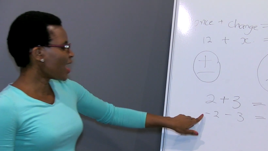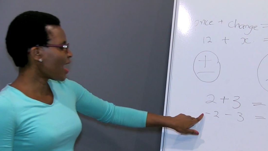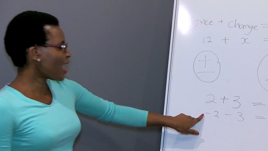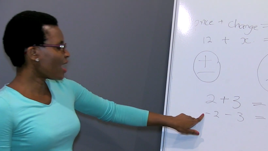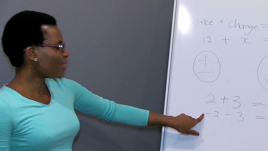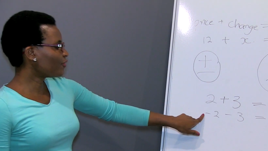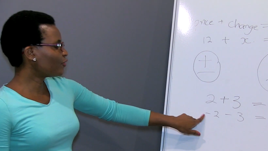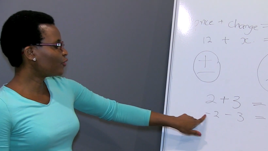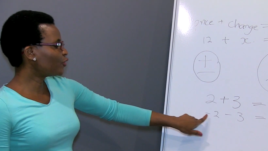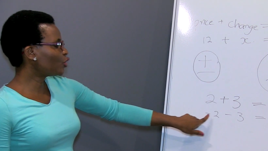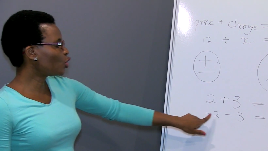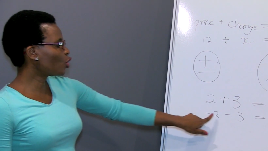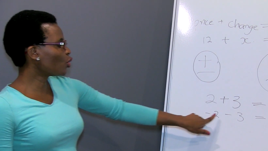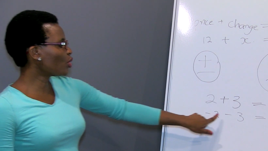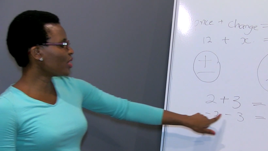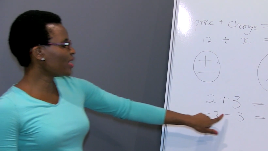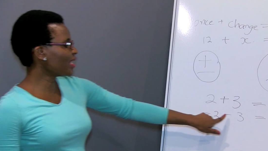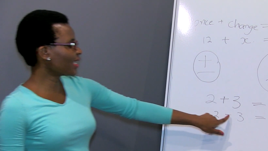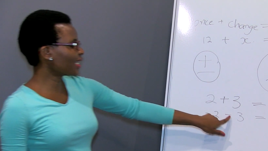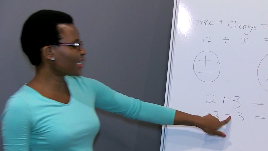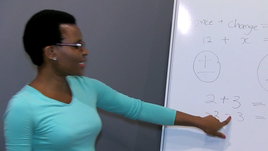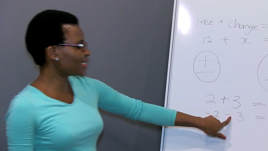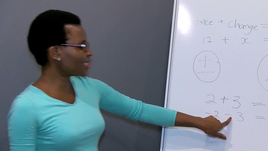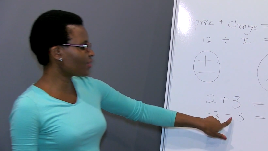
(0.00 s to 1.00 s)
you have two
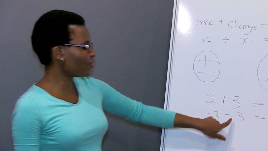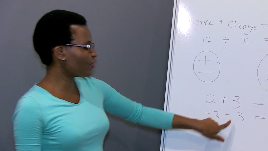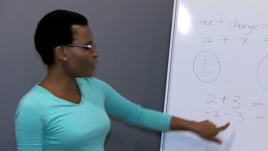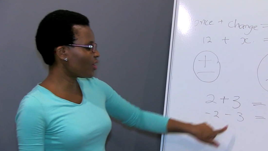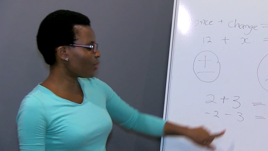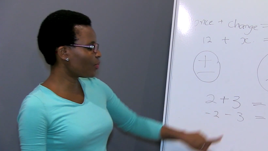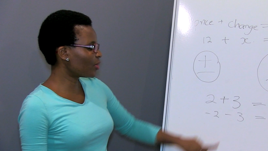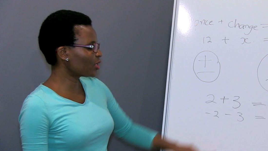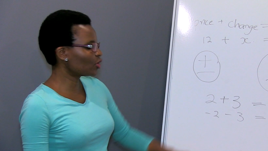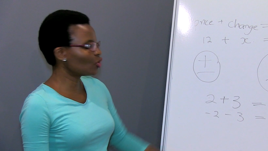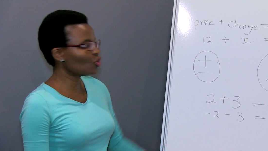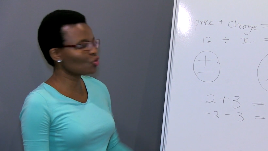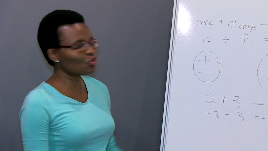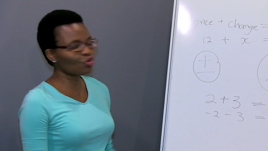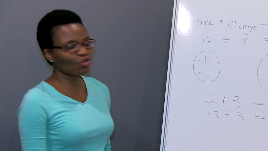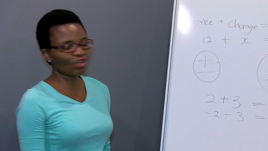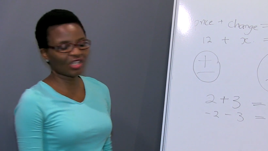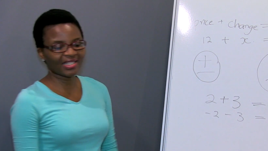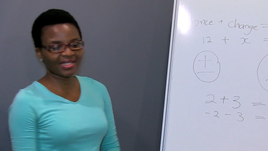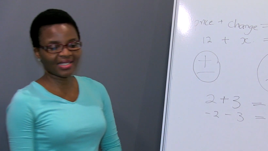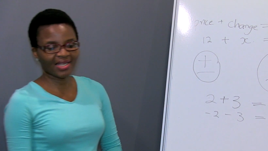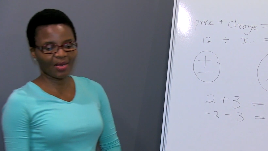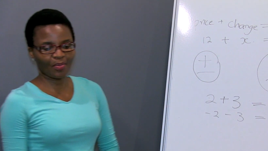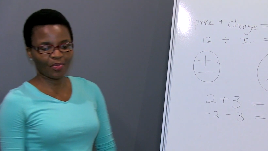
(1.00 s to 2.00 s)
negative numbers, you do
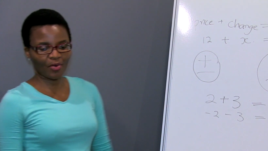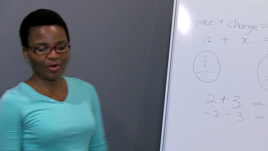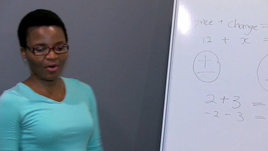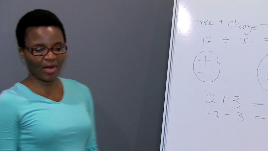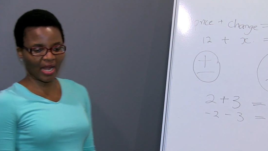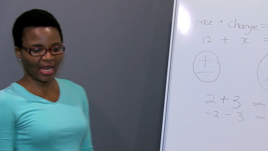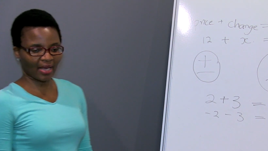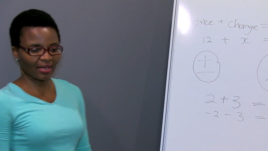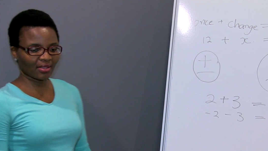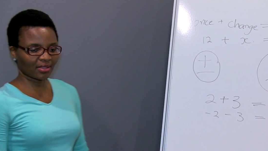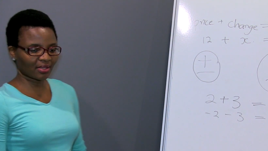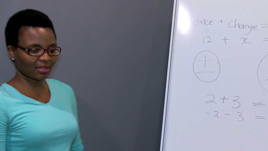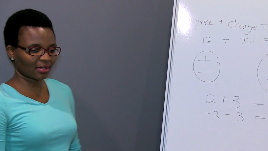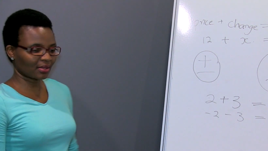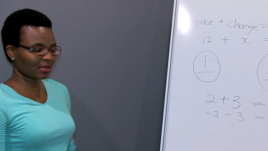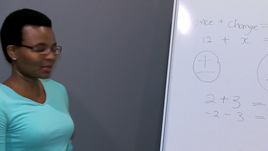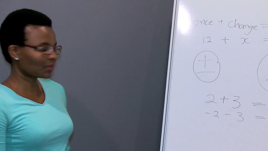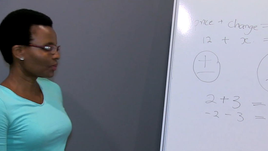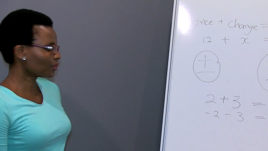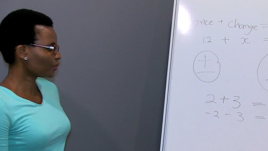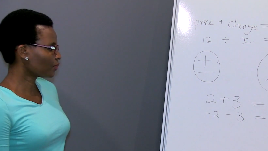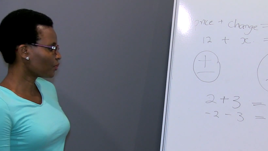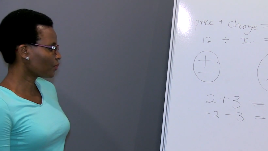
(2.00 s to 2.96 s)
not subtract.